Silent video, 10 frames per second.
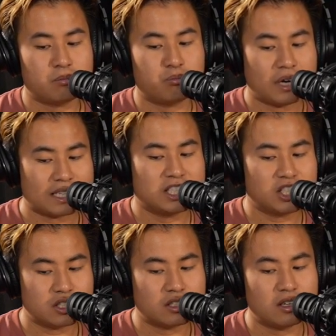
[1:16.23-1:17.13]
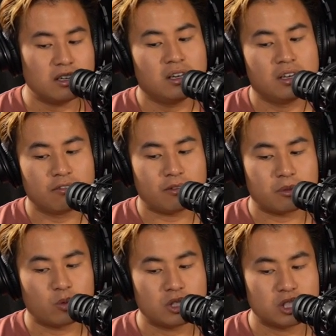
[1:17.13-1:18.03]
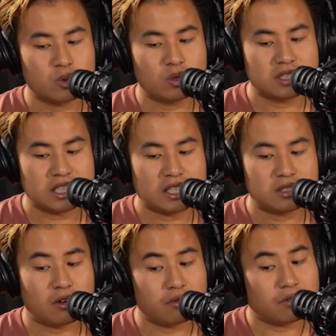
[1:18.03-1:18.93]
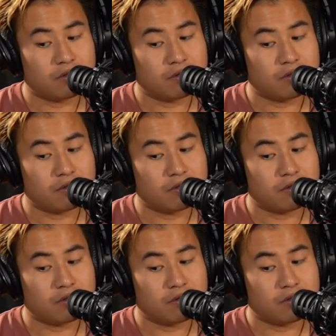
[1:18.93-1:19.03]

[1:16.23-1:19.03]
practitioner from the original intent of the